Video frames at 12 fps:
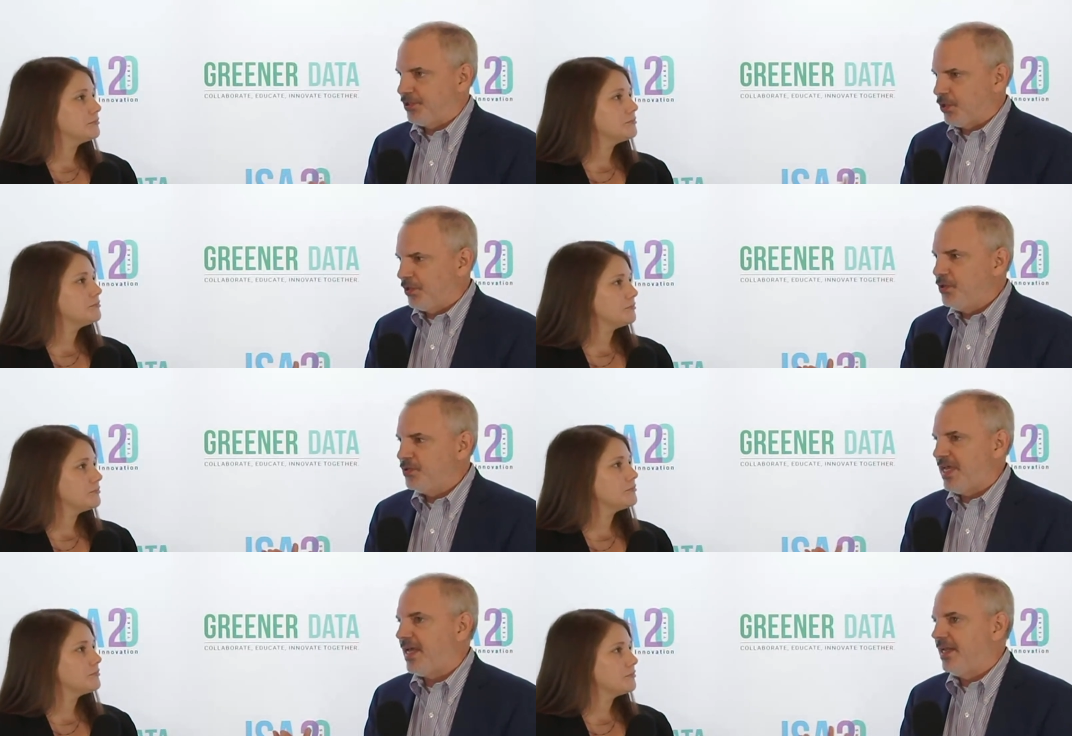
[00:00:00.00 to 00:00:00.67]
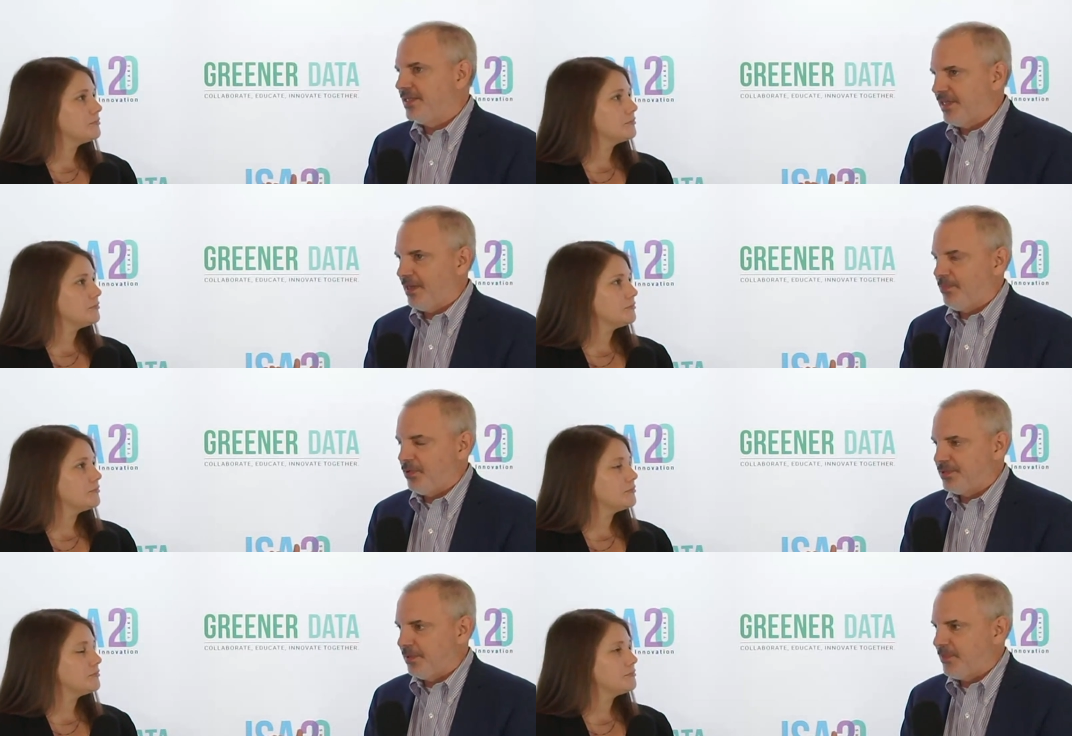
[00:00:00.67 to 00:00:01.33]
Speaker 1: So I'll use an
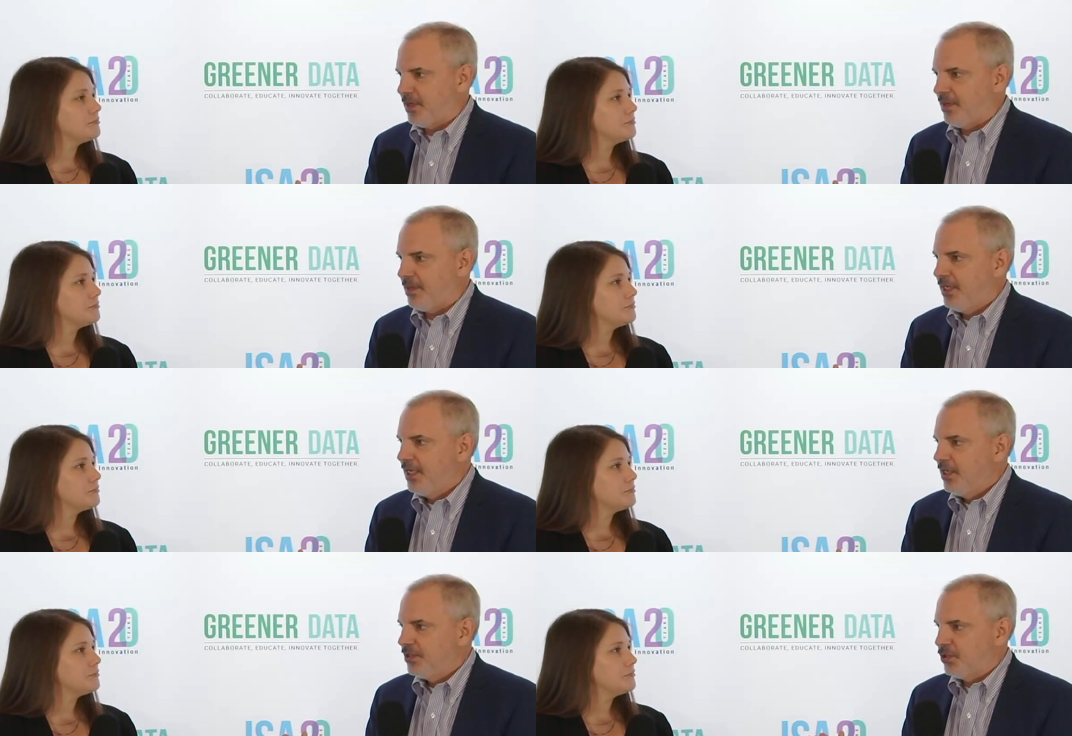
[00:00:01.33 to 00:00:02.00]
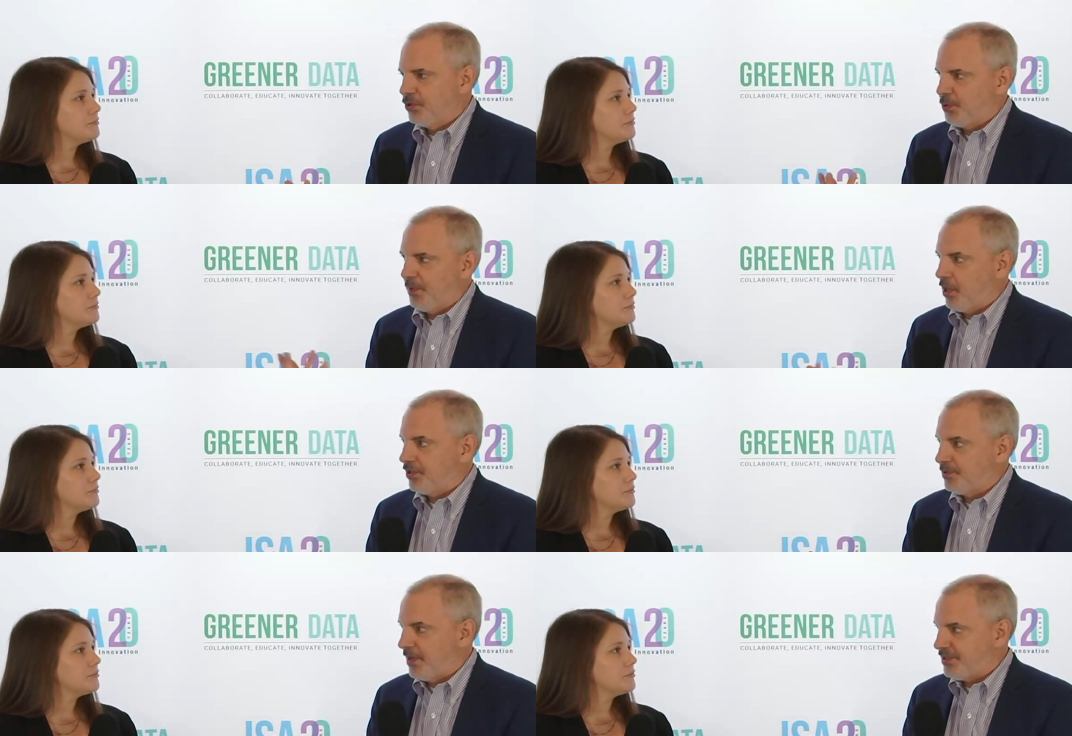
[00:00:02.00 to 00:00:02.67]
example of some the uh, solution we
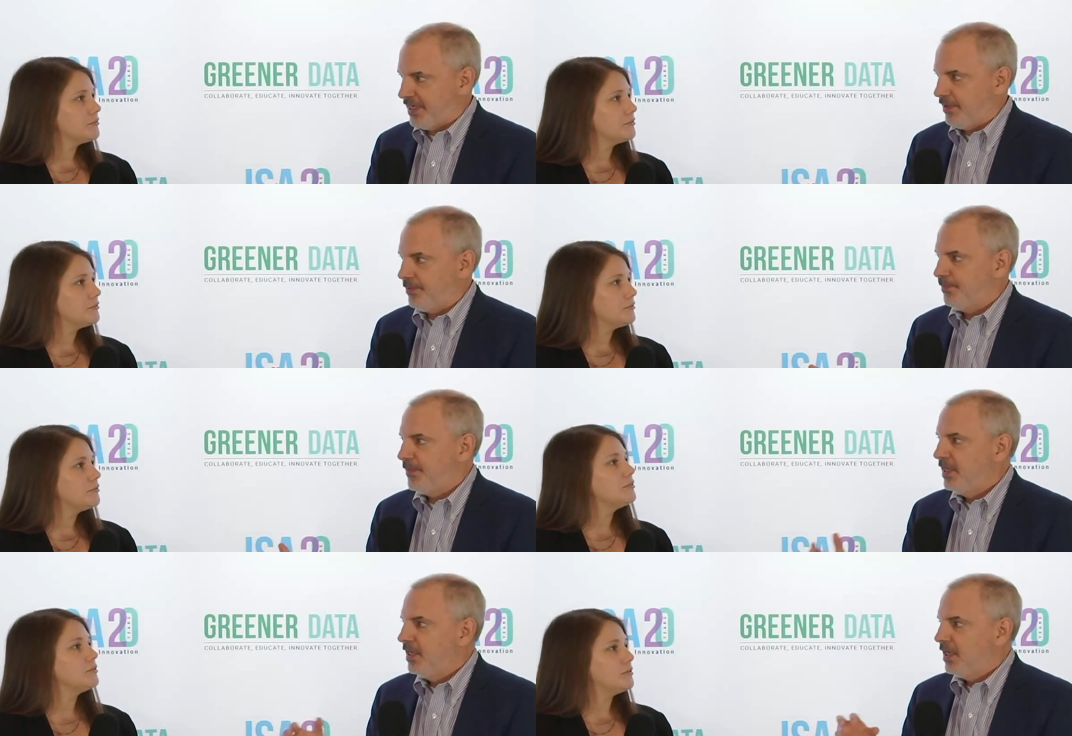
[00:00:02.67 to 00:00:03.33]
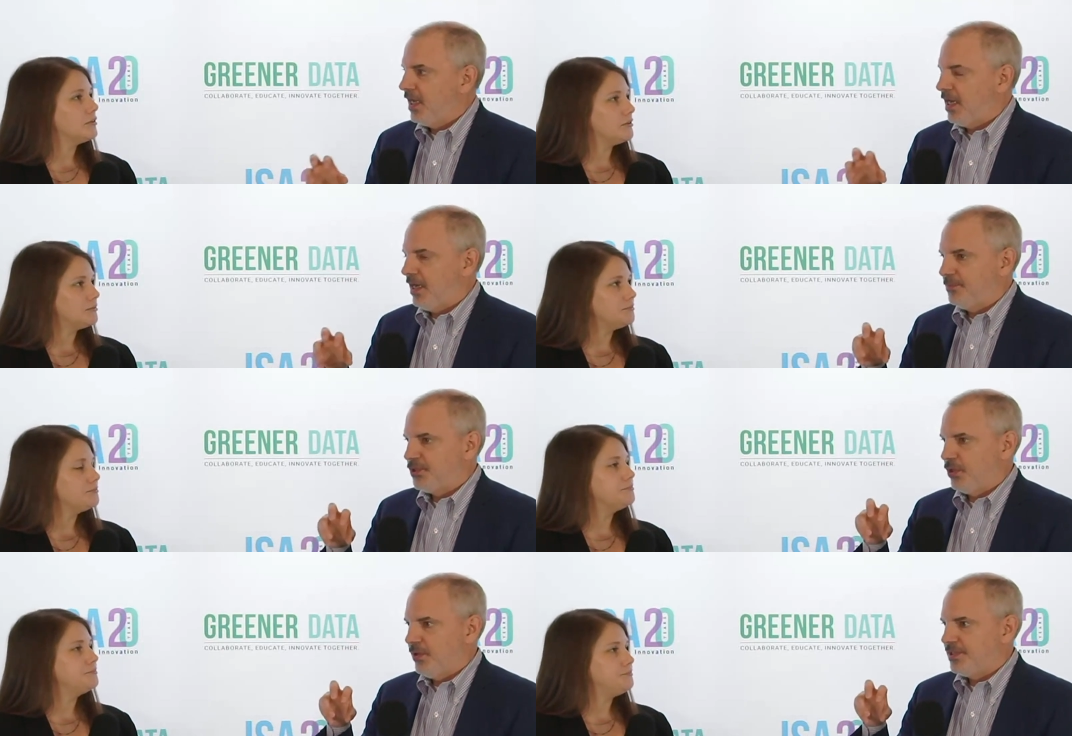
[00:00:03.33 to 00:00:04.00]
call Smart Town. Um,
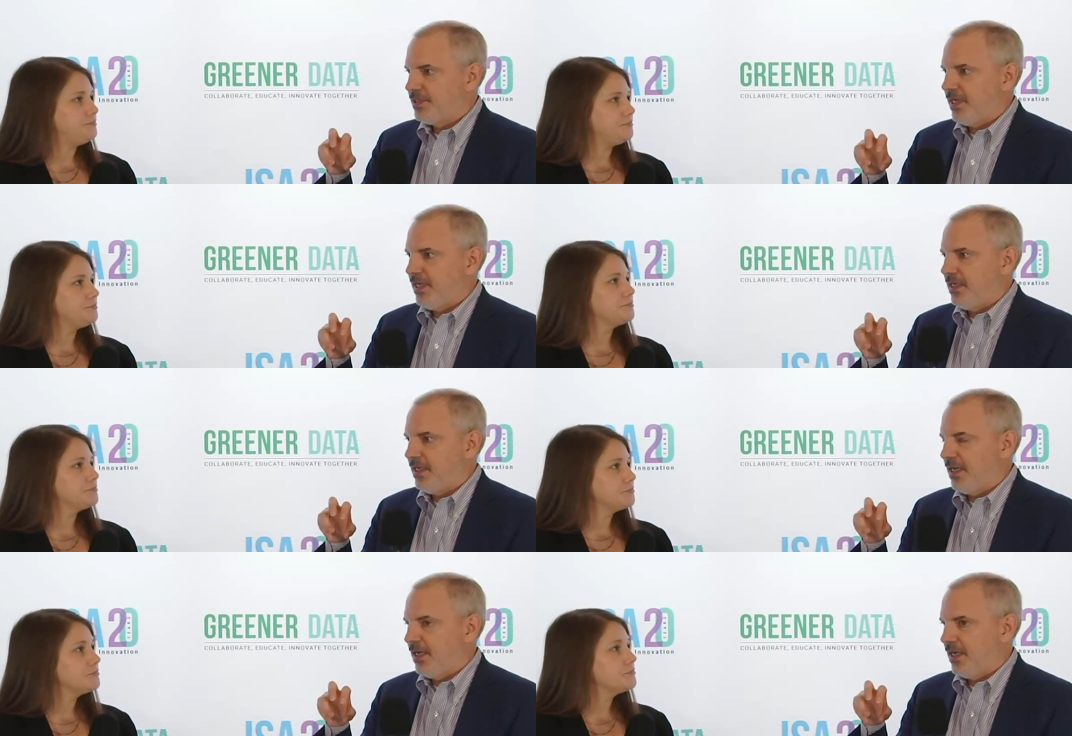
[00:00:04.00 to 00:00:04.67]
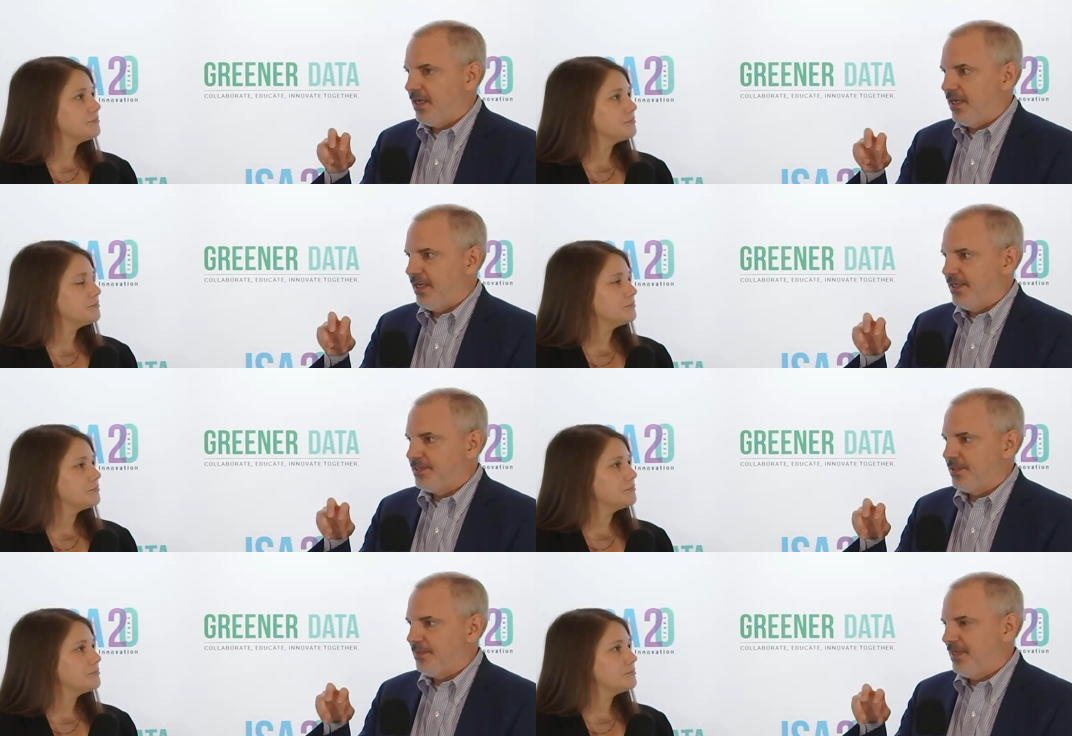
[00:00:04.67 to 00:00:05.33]
so it's a uh,
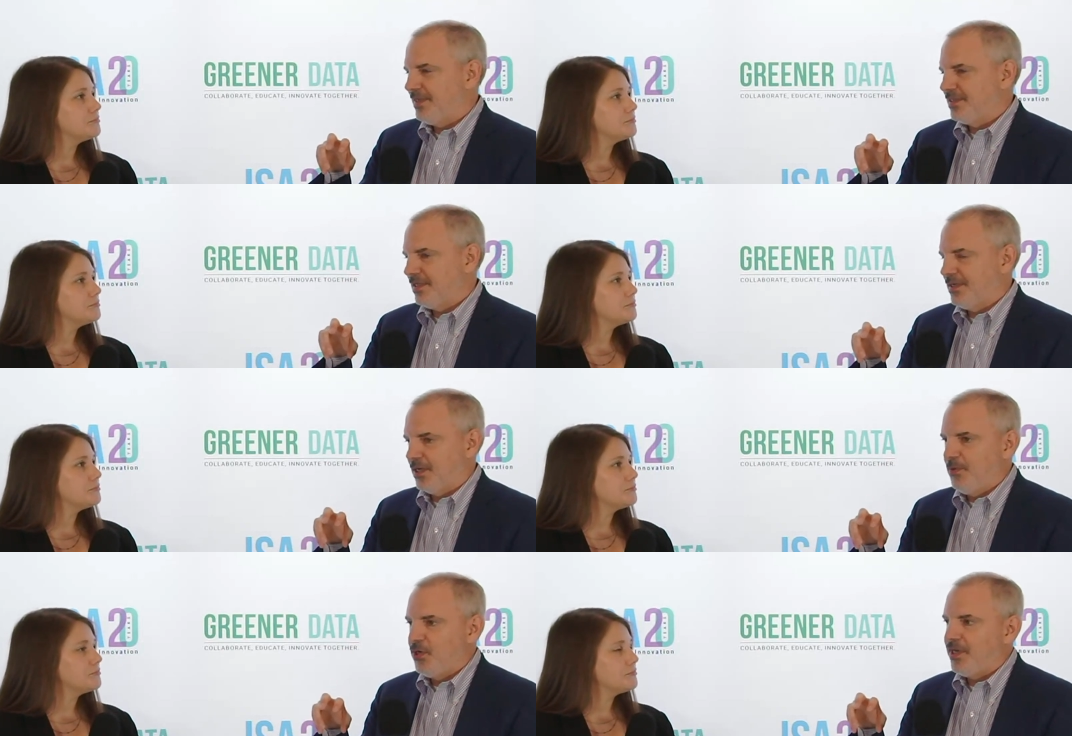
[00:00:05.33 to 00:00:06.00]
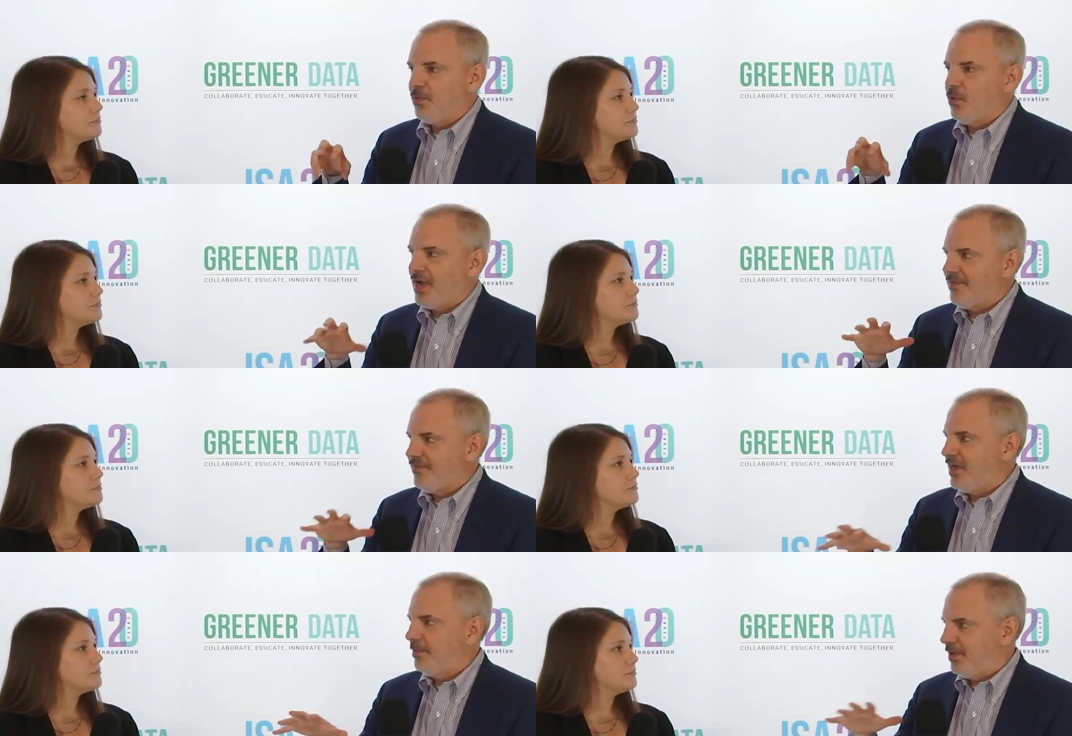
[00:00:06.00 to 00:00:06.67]
it's, it's community
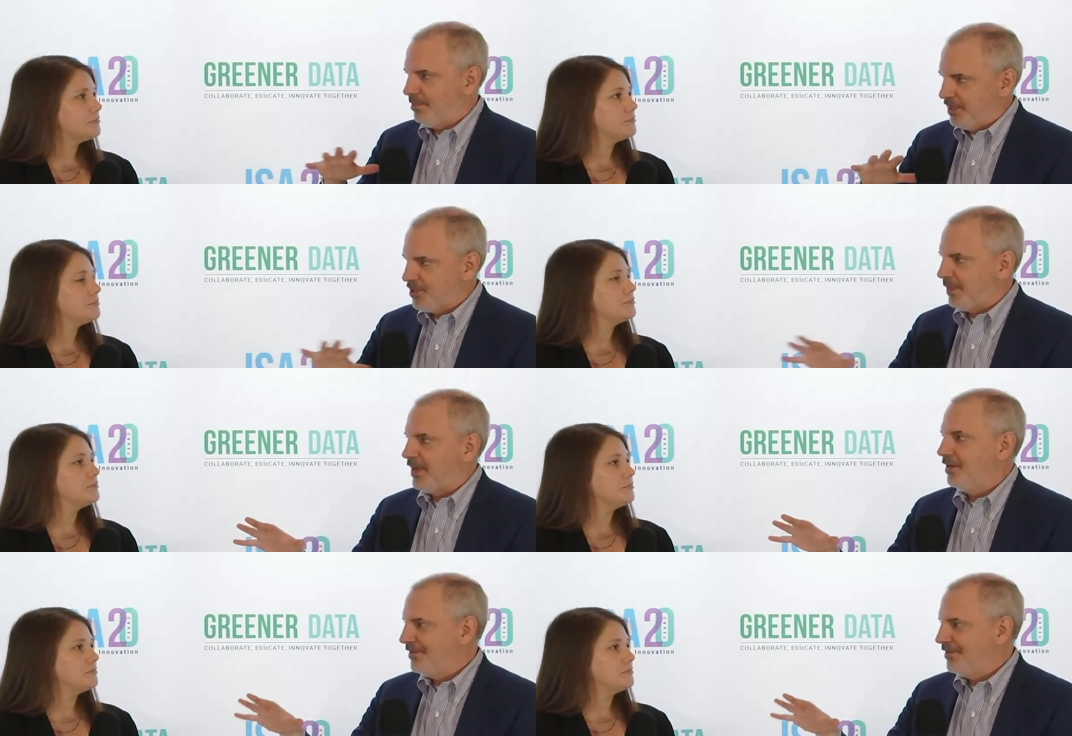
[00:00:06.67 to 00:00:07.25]
Wi-Fi, but much better.